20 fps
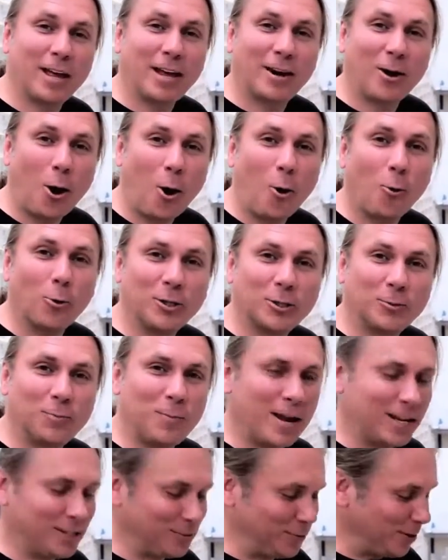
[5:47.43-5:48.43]
that always
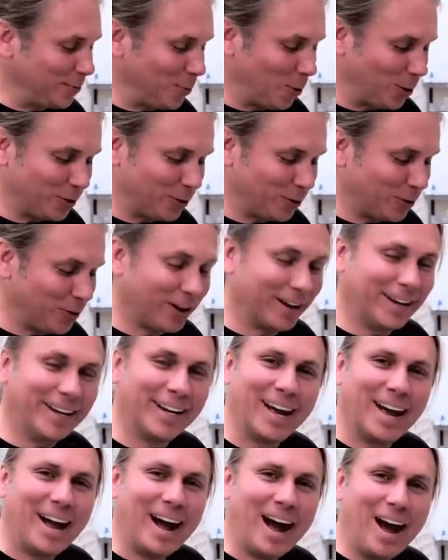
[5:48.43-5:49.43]
makes me wonder, like,
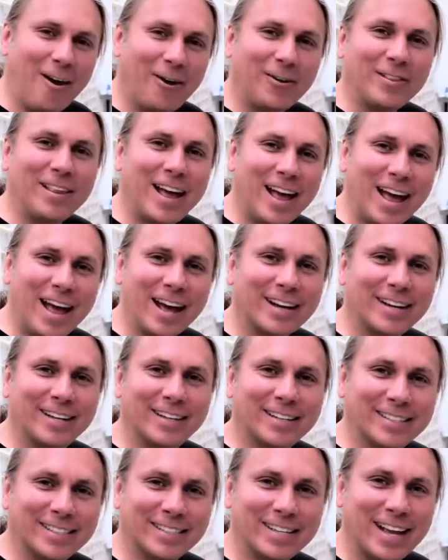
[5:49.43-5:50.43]
how in the heck can
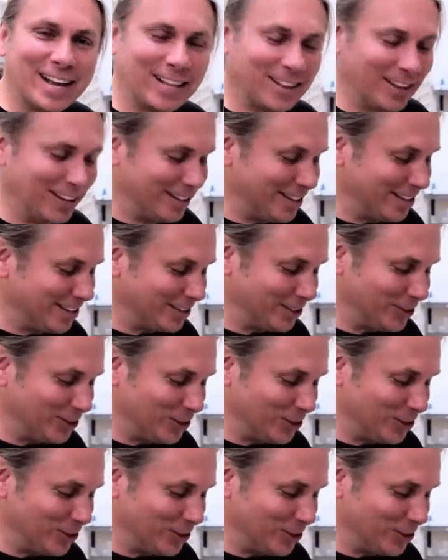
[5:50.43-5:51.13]
a snake like this